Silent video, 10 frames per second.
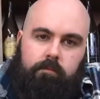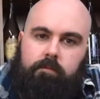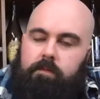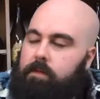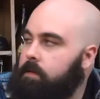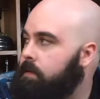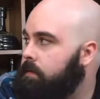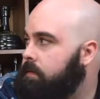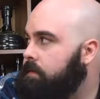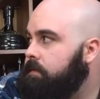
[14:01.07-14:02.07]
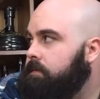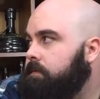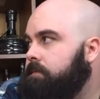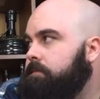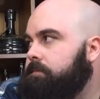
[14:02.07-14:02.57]

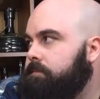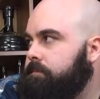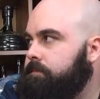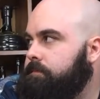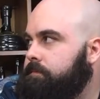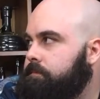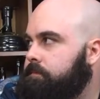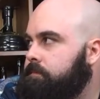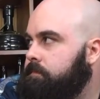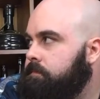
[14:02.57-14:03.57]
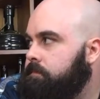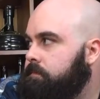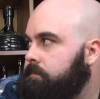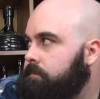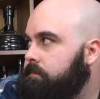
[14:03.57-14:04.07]

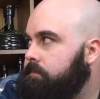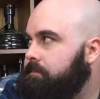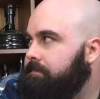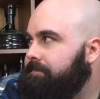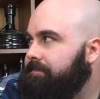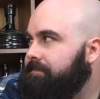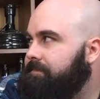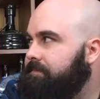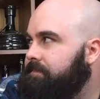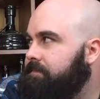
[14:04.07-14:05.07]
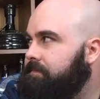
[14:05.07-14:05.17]
[no speech]